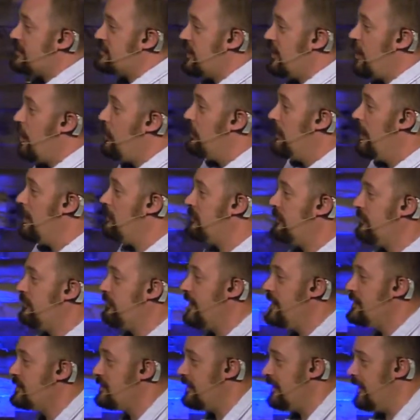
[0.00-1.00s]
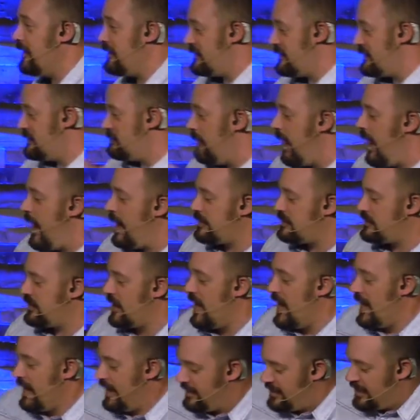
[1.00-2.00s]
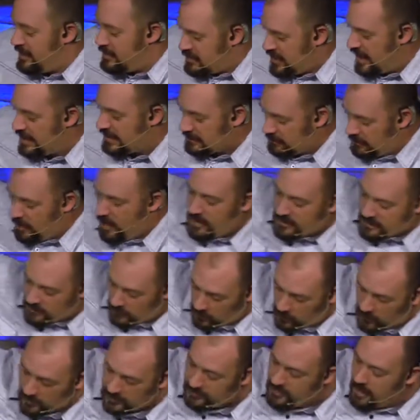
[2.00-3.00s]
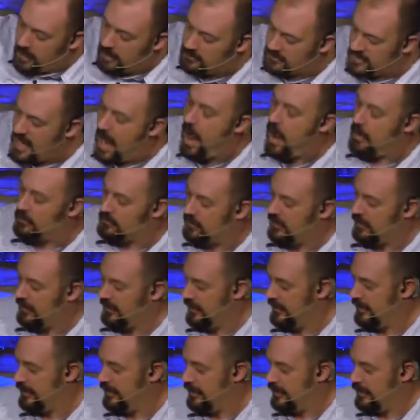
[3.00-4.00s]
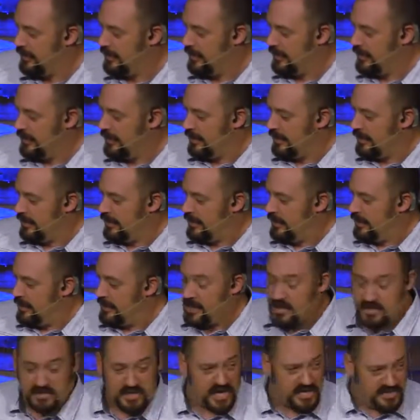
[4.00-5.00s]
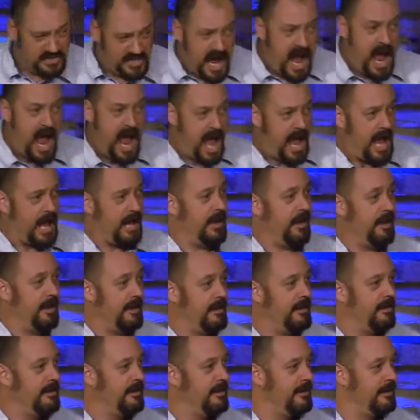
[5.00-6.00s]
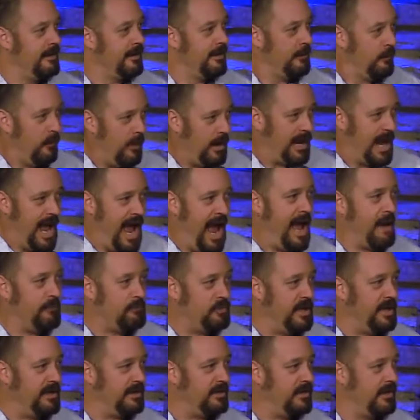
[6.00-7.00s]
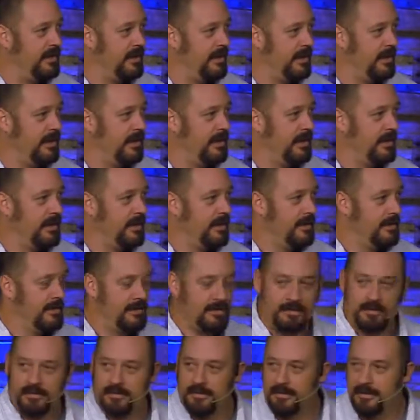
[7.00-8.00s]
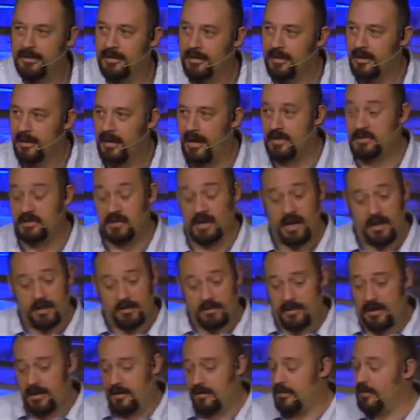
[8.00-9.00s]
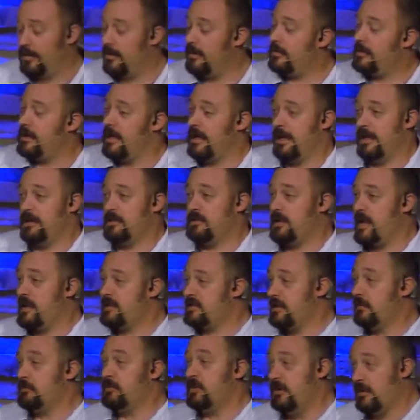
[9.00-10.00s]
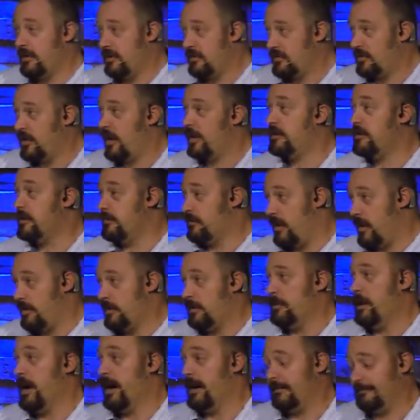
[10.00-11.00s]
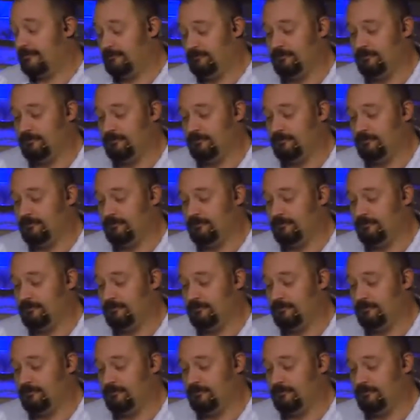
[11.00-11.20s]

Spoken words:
and they open up the freezer, and here's this box, and they shake the box, and one comes out. And they said, "Dad, what happened?" I said, I don't know, kids. That's something you're going to have to talk to your mom about.